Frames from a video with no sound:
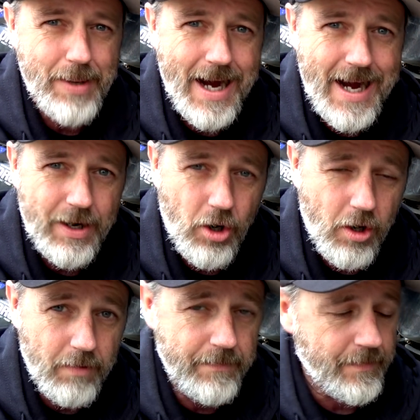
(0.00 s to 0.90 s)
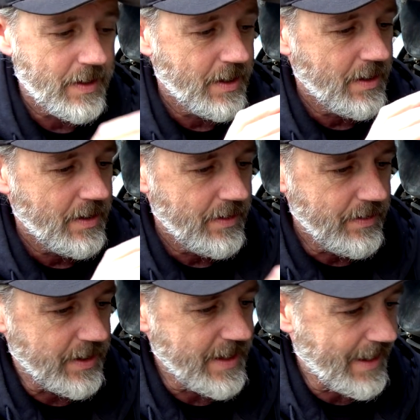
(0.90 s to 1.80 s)
part of
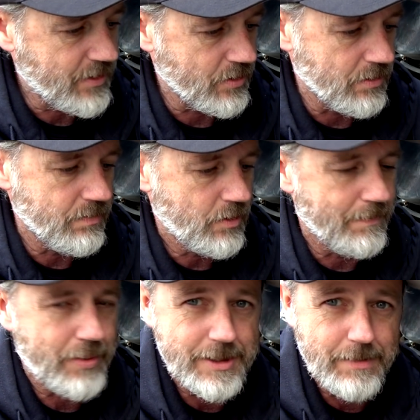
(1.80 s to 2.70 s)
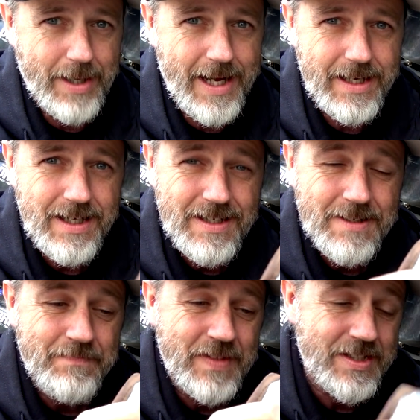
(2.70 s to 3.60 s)
the actual compressor bag.
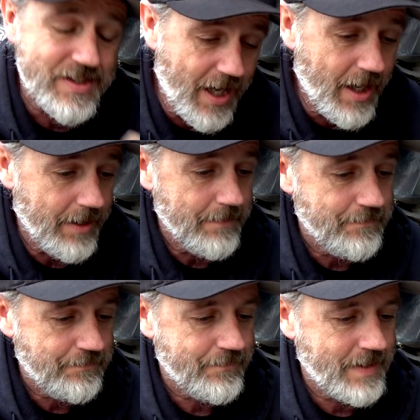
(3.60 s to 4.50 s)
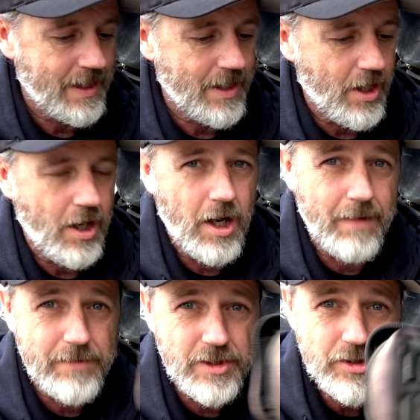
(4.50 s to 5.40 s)
So
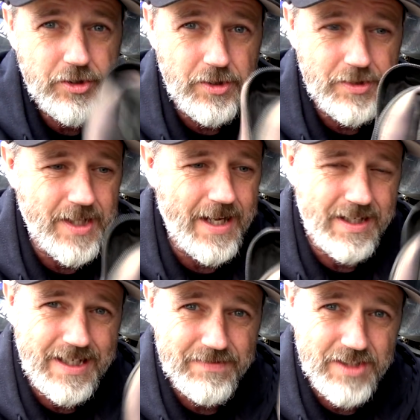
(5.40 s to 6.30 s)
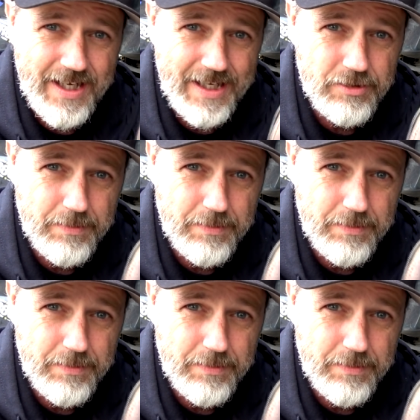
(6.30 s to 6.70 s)
I've just used that. It gives it extra